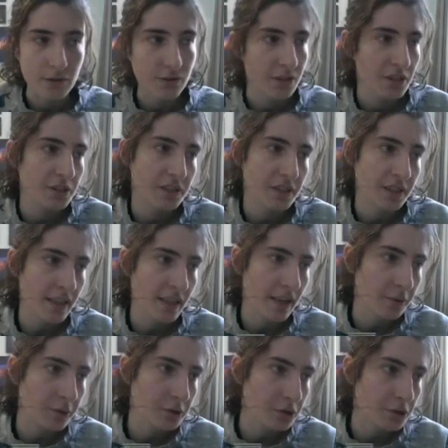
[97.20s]
First thing
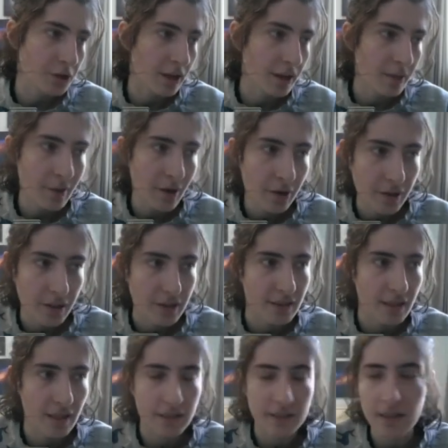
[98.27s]
I want to talk about is
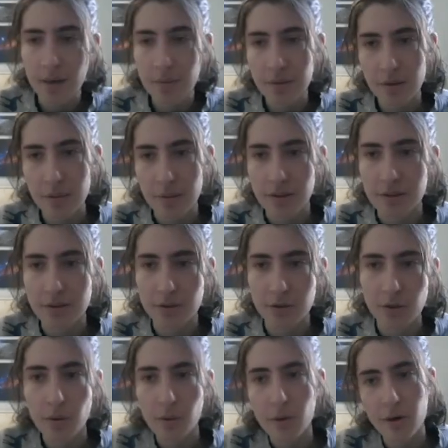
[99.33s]
that Tomlib is
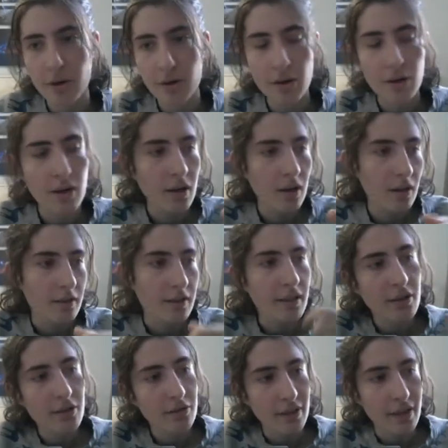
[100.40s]
nowhere
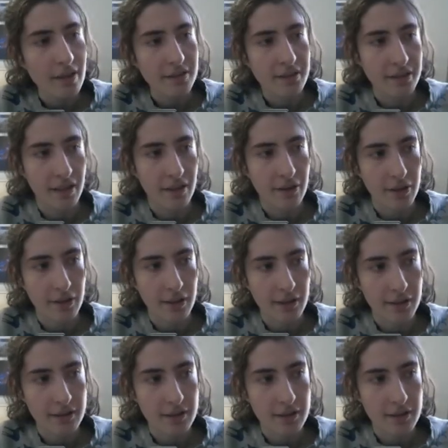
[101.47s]
nearly as scary as